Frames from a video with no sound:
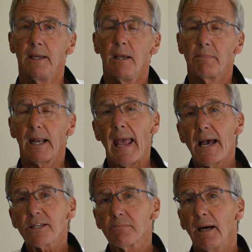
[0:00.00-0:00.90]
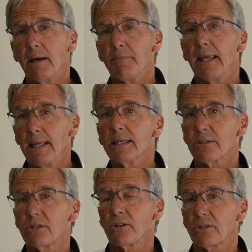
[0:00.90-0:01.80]
But asthma
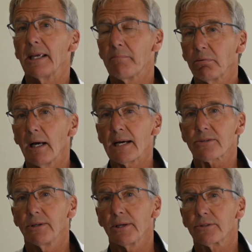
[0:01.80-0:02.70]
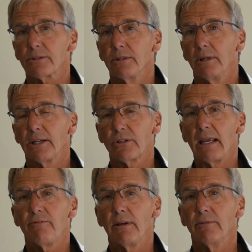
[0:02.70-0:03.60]
is the same process as
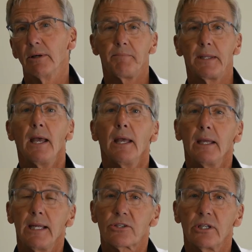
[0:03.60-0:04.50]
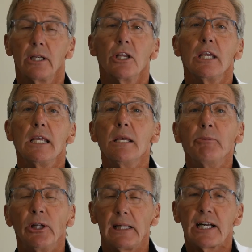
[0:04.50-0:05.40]
hay fever. It's an
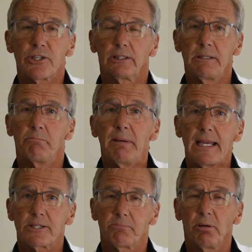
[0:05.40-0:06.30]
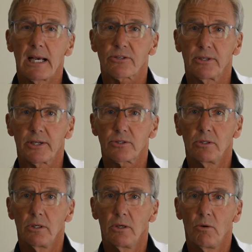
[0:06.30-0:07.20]
immunologically based
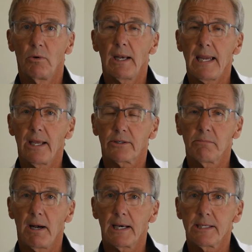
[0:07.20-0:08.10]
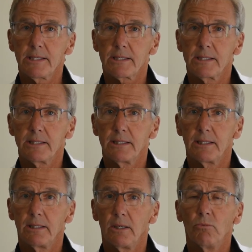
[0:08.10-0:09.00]
process where antibodies
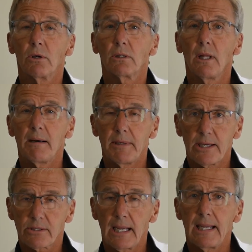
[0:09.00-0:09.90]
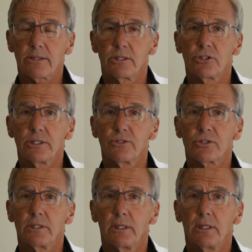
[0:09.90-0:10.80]
will glom onto antigens,